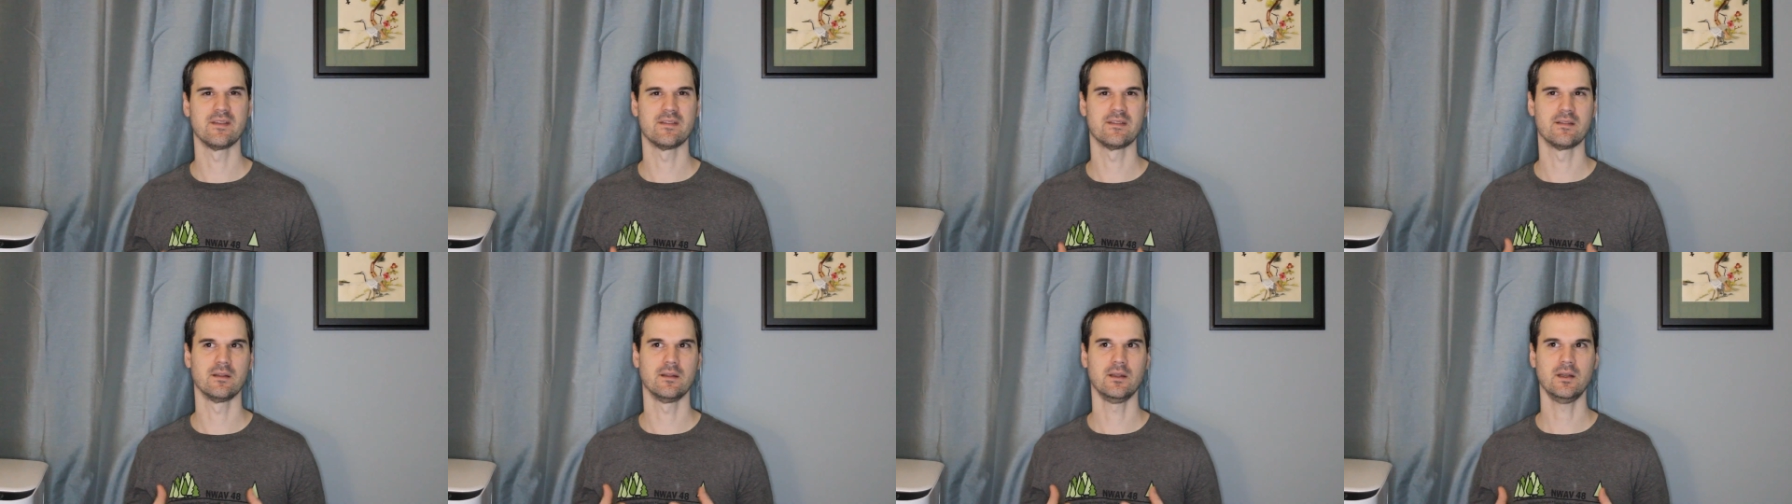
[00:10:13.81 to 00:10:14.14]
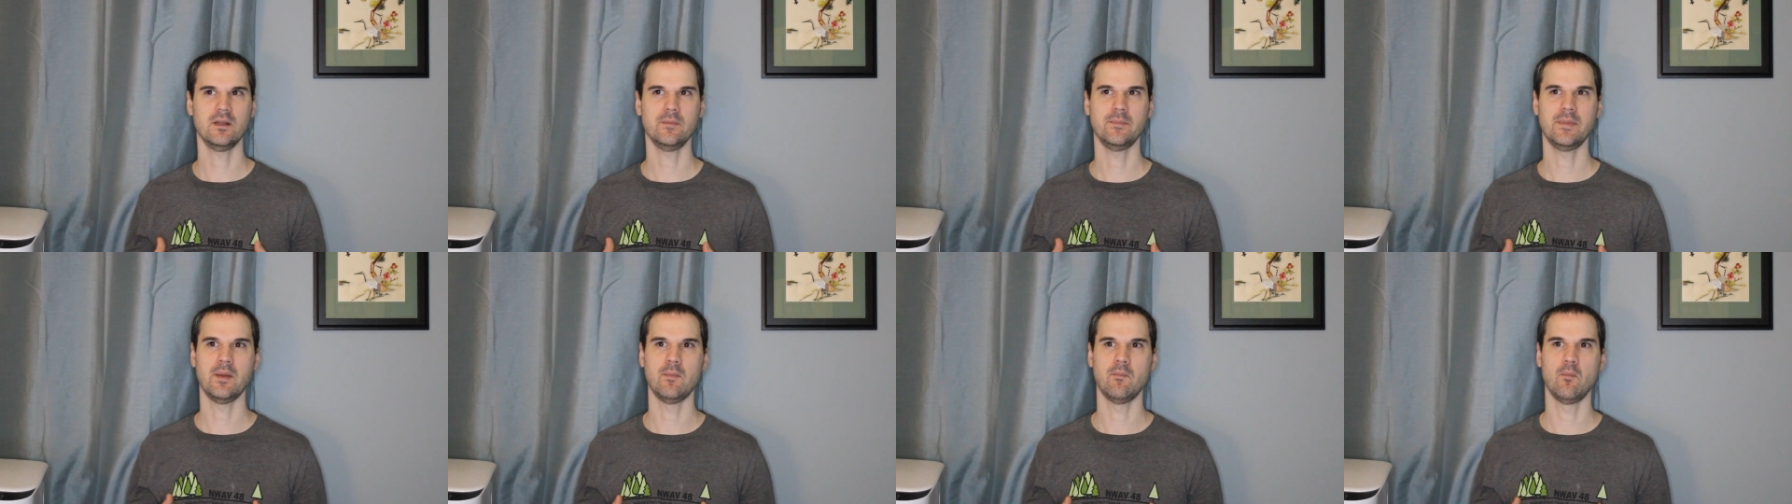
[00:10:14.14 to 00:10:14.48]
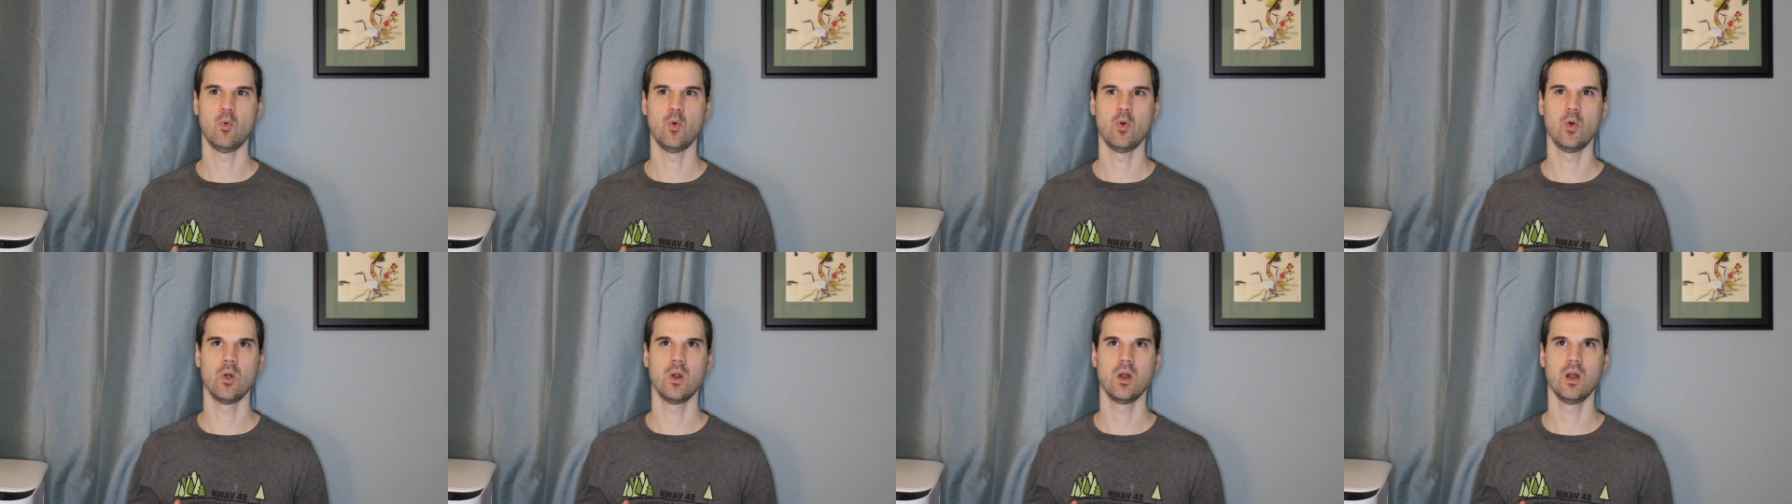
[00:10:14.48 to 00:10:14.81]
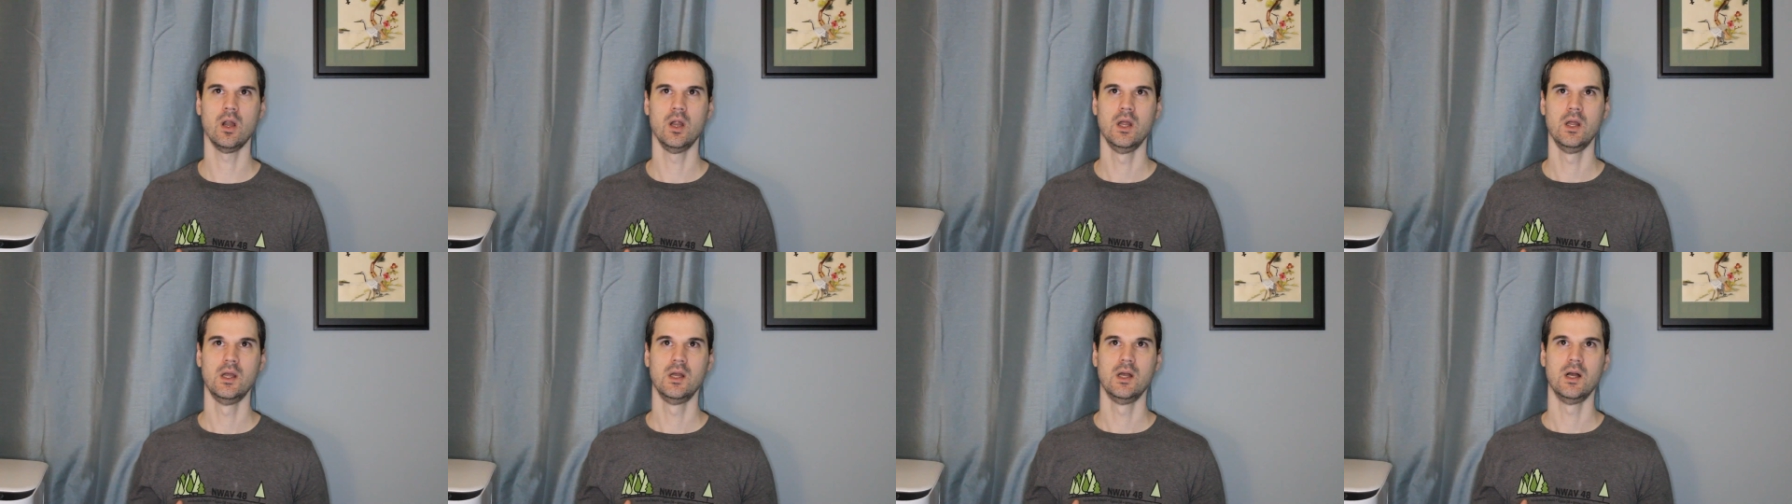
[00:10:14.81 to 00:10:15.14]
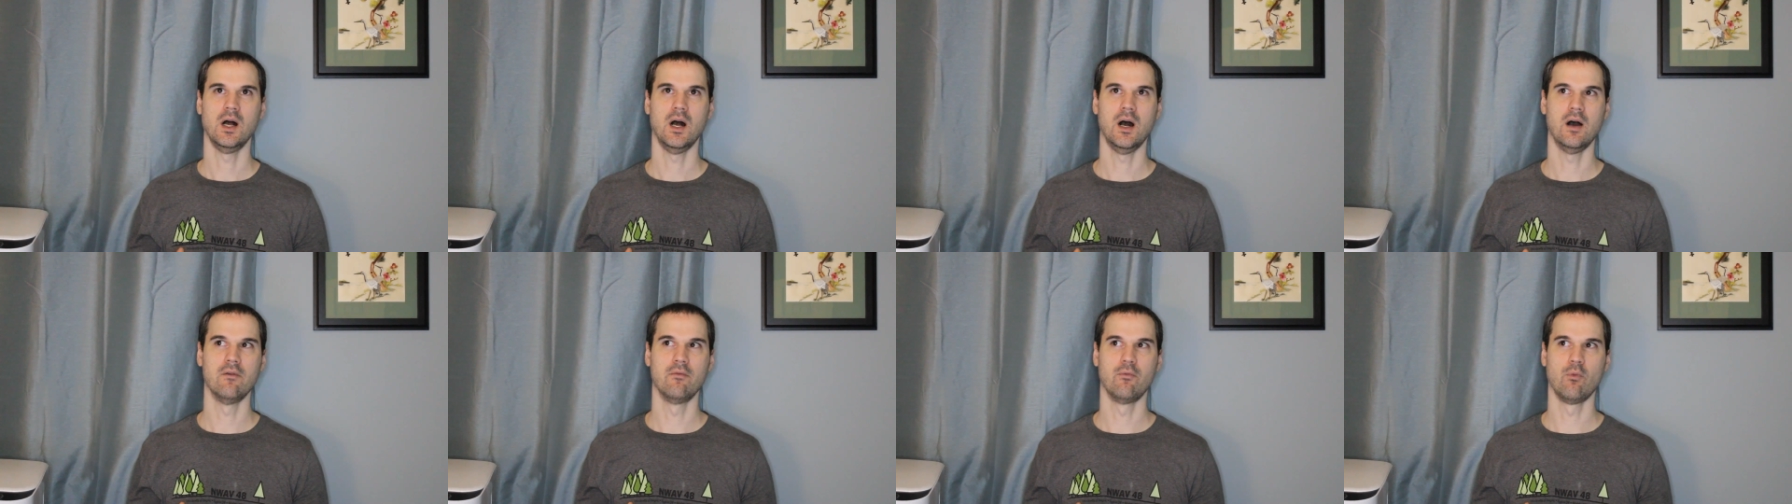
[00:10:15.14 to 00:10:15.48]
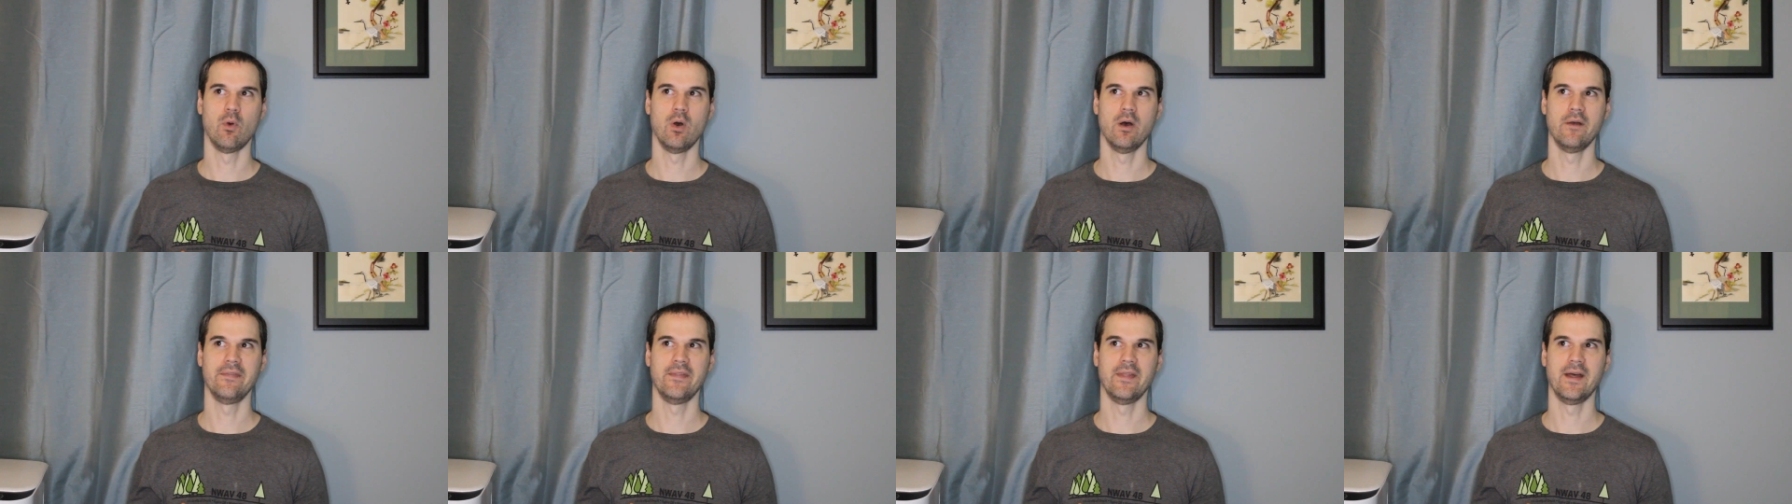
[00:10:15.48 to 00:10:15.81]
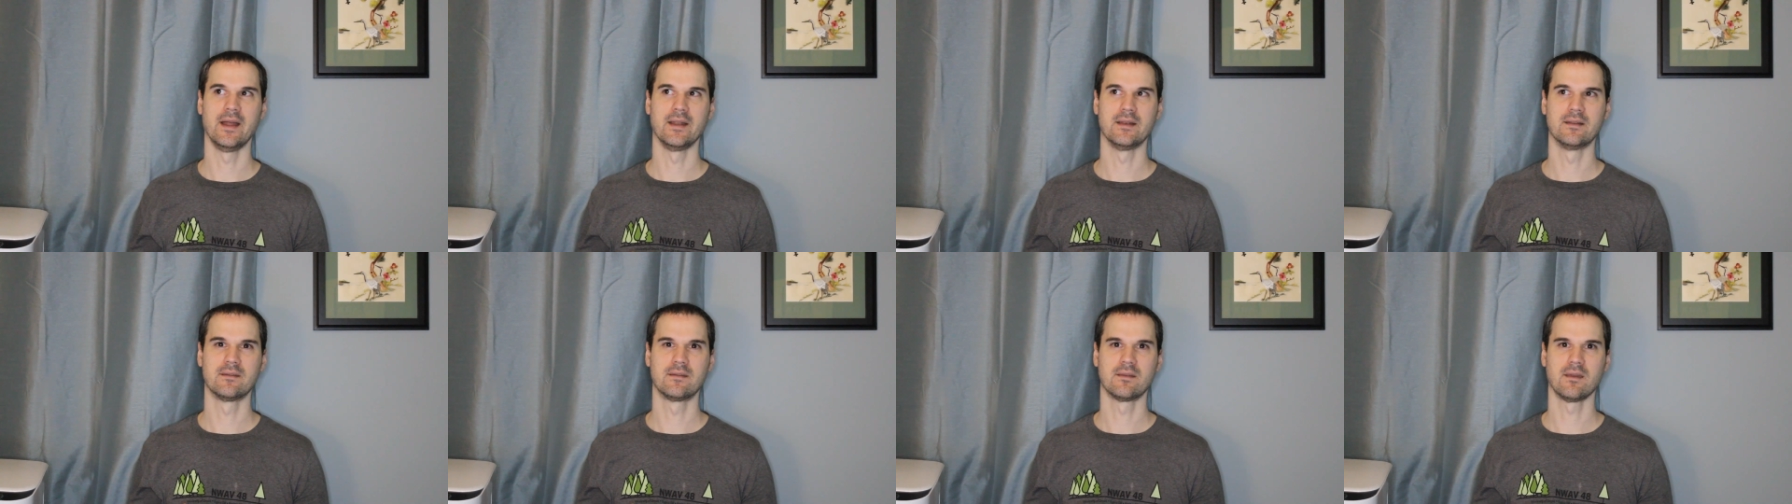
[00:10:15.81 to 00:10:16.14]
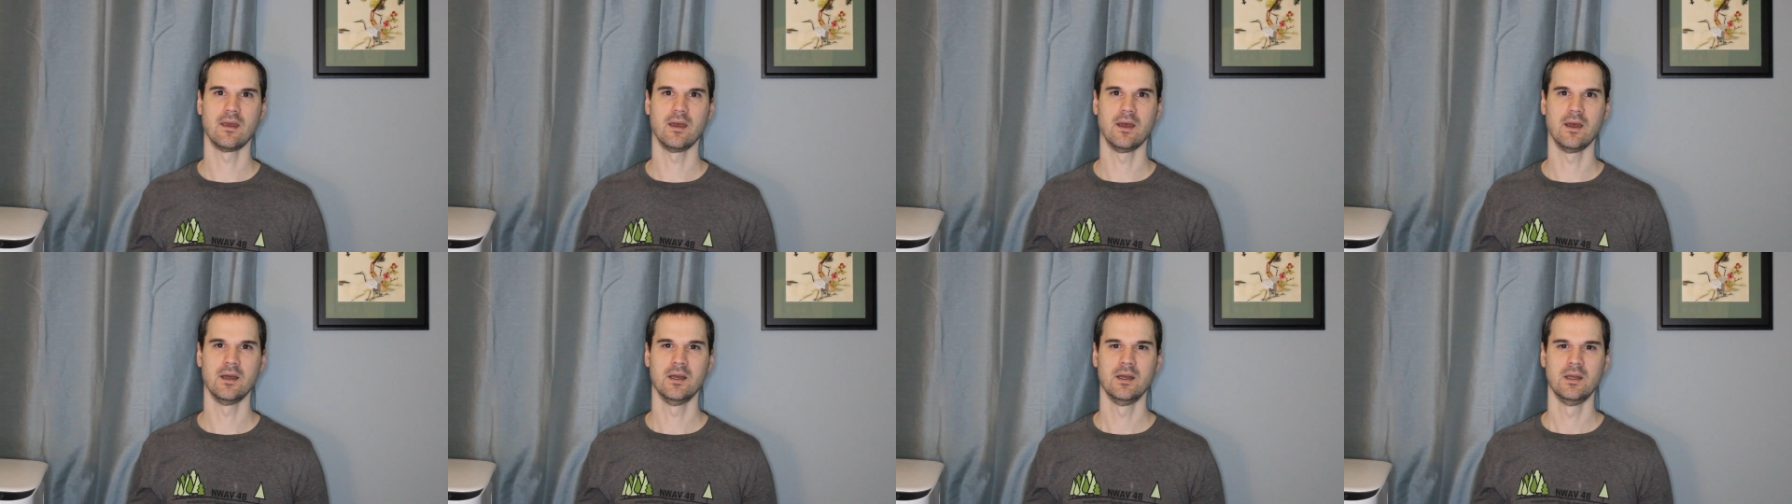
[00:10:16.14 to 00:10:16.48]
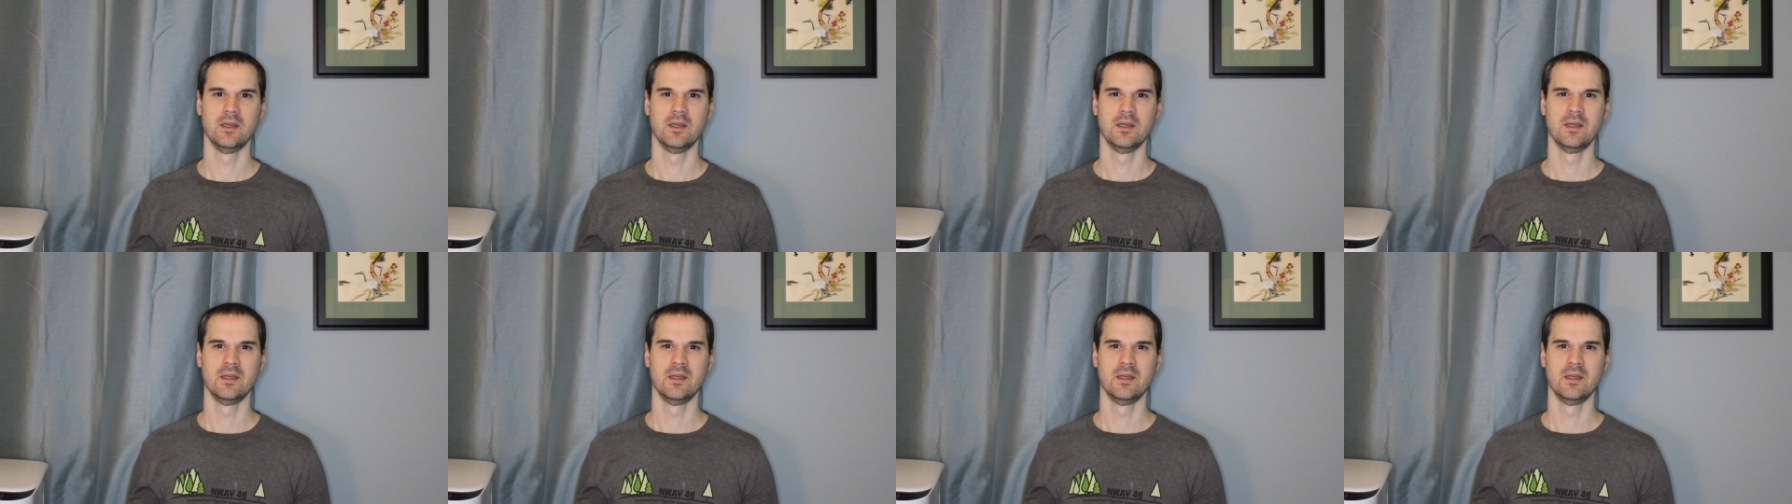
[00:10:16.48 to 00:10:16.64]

It's a little bit more of one that,